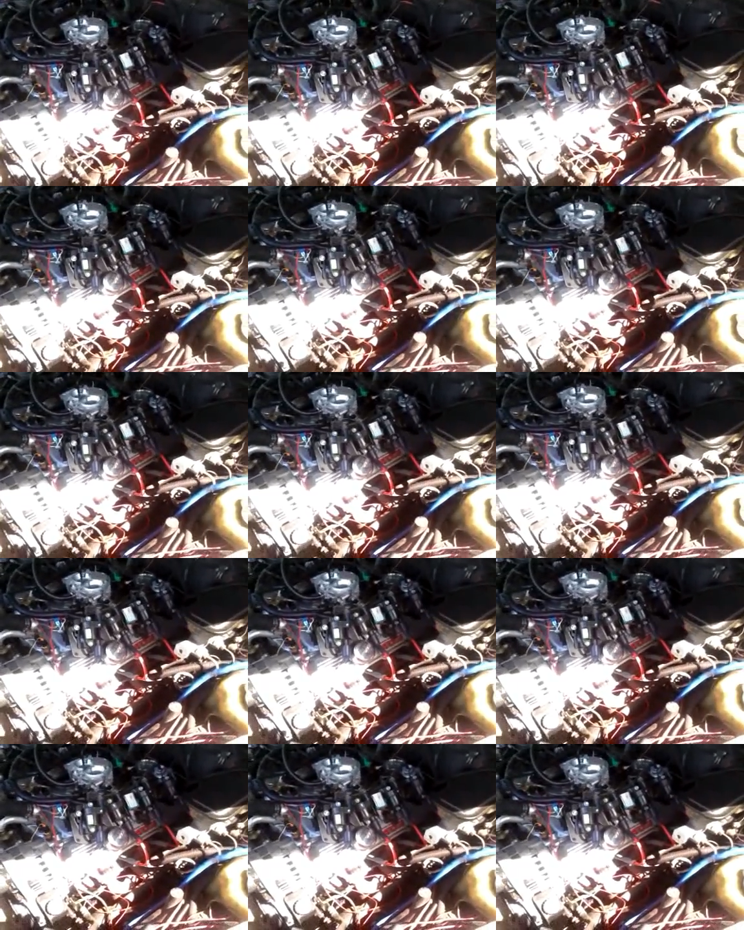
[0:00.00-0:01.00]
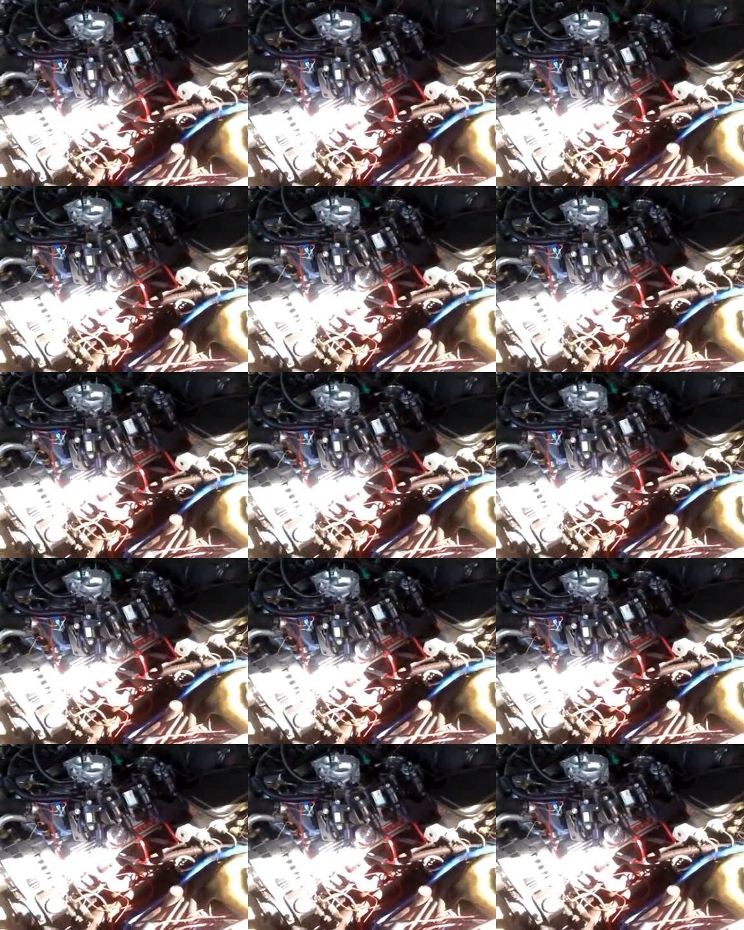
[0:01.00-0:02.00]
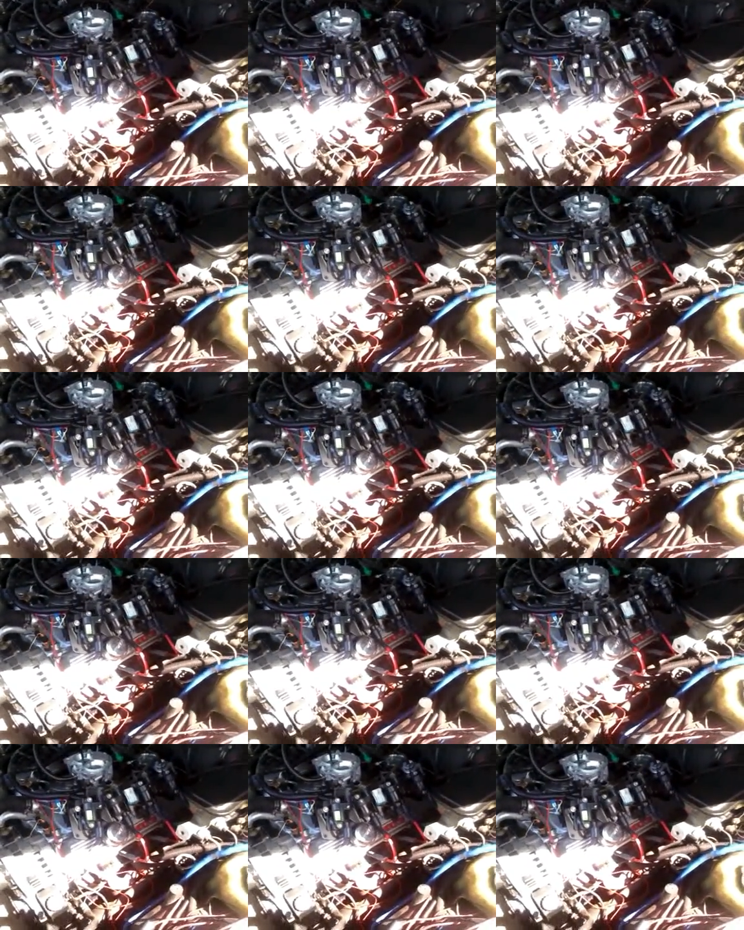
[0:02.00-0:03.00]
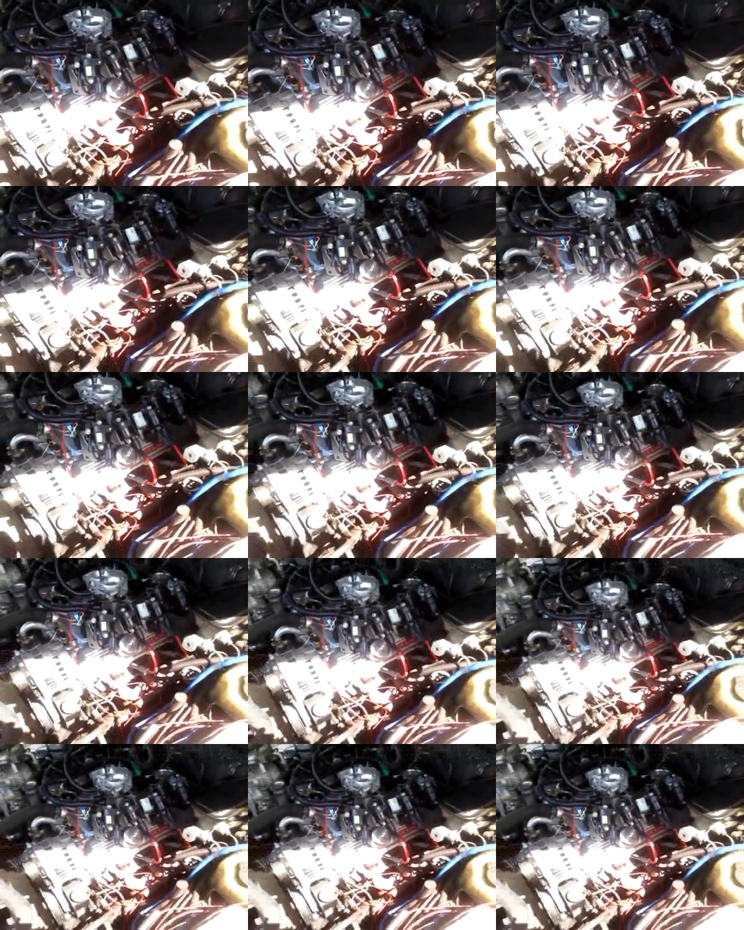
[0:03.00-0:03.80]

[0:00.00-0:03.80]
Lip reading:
Nobody's mouth can be seen.